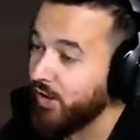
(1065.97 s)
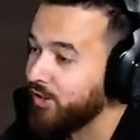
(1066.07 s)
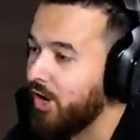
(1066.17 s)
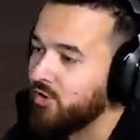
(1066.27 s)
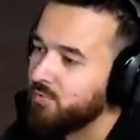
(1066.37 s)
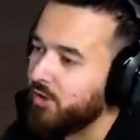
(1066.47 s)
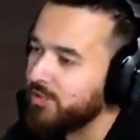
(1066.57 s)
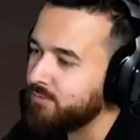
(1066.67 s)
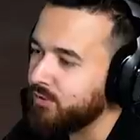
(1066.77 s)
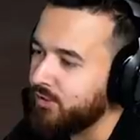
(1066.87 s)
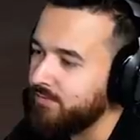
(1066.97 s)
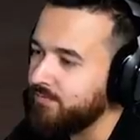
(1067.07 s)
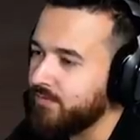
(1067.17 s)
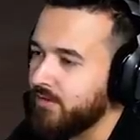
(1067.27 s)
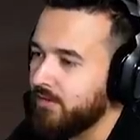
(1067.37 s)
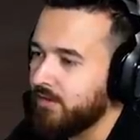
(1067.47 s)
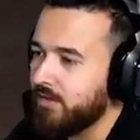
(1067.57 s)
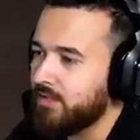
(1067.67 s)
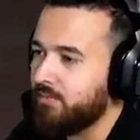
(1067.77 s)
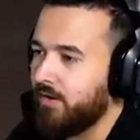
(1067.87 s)
You can't complain. It's pretty good.
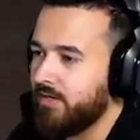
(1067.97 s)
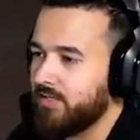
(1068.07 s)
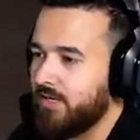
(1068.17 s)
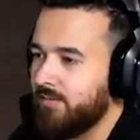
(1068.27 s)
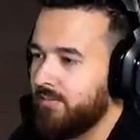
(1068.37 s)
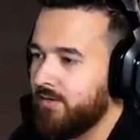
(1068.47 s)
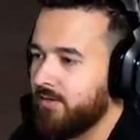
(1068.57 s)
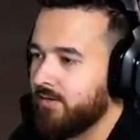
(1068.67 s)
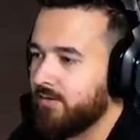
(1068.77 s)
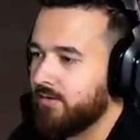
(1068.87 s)
It's bright in his day, maybe?